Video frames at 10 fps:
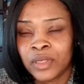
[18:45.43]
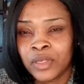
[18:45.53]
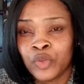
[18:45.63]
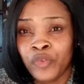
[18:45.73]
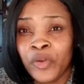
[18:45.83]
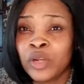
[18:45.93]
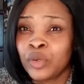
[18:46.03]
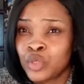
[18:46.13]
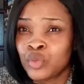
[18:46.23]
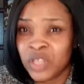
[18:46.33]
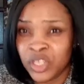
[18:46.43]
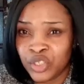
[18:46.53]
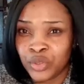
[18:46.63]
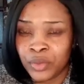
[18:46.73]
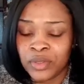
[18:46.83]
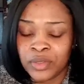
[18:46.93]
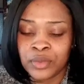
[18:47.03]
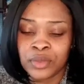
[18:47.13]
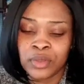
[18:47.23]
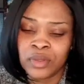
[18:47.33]
you're very close to nature,
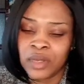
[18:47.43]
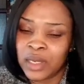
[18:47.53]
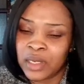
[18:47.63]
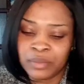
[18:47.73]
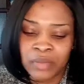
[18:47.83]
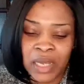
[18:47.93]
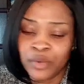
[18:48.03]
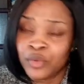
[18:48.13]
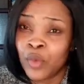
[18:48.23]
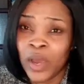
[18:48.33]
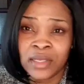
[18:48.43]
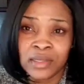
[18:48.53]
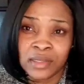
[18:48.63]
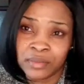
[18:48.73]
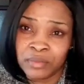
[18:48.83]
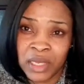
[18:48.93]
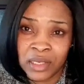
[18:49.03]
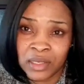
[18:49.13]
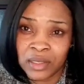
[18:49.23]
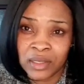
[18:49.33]
So I don't know why it's
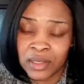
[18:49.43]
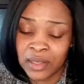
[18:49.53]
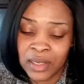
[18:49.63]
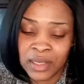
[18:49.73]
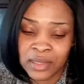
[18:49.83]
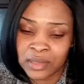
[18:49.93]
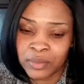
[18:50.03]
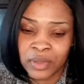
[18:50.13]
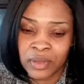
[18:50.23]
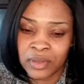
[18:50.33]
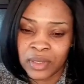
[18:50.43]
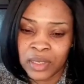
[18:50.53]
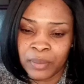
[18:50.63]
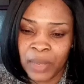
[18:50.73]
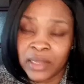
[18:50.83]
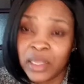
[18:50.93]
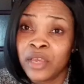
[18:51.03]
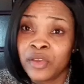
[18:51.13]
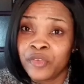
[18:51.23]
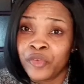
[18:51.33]
made the list, but I
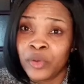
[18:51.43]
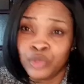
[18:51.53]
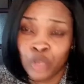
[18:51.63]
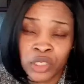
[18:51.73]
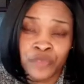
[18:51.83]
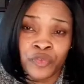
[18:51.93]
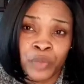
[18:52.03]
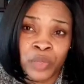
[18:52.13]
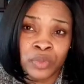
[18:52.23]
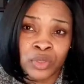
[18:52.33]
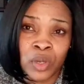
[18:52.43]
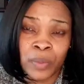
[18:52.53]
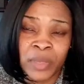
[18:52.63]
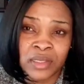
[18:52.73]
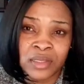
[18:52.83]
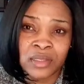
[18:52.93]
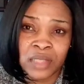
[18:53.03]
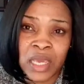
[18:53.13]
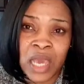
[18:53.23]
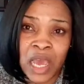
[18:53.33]
think from judging from people's comments,
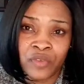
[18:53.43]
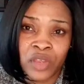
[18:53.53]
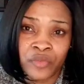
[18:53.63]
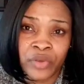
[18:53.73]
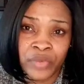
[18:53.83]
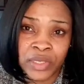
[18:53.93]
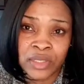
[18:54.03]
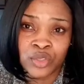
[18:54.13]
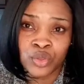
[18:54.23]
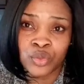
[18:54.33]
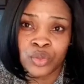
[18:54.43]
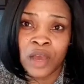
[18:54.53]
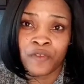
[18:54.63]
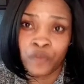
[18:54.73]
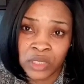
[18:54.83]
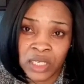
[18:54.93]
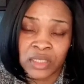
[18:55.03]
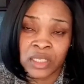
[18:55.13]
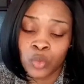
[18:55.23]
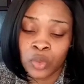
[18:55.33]
they have every reason to have voted
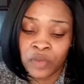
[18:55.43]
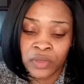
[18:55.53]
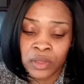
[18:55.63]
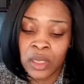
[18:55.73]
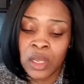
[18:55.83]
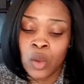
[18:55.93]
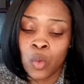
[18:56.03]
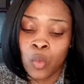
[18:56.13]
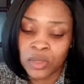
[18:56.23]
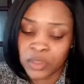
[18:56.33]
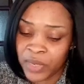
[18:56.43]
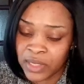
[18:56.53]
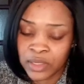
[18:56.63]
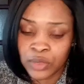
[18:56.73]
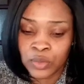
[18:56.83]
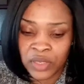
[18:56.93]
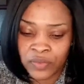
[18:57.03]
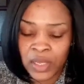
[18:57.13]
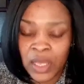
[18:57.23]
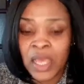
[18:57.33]
it as one of the worst places to live.
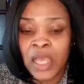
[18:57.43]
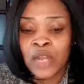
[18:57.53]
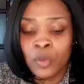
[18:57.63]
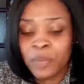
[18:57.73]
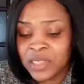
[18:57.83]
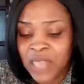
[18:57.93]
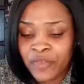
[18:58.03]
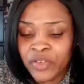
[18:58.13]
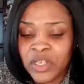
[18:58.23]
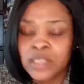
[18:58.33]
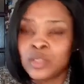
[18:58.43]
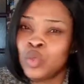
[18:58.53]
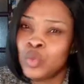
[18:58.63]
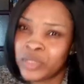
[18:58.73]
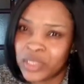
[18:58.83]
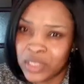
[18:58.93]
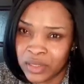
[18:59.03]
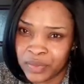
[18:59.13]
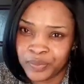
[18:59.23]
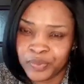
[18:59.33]
Number 7 is
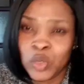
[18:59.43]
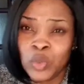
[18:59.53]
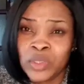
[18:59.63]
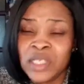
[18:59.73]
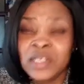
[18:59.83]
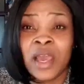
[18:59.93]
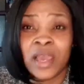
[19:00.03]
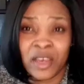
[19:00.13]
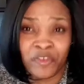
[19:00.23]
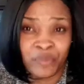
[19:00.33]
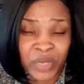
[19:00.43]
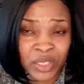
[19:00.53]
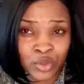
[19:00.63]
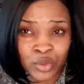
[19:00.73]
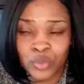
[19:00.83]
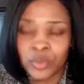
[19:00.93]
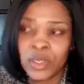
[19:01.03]
Luton. Luton I have been to,